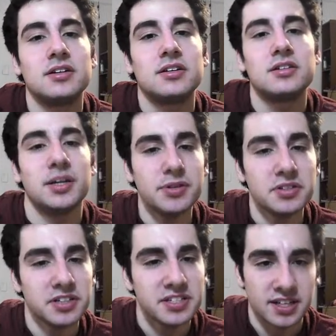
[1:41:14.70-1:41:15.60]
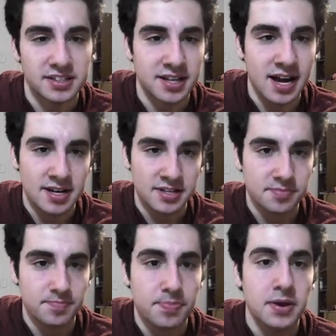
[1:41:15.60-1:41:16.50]
Number 36, Linus.
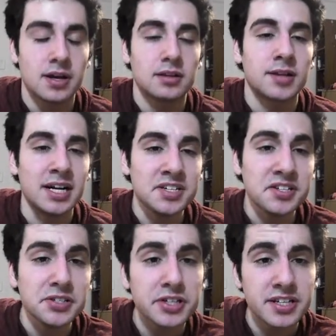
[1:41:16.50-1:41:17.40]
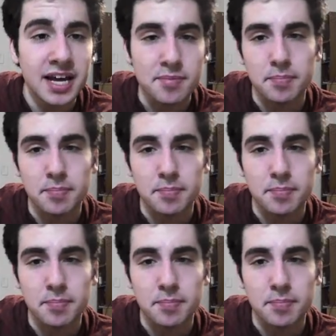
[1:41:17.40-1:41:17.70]
Linus is a good name,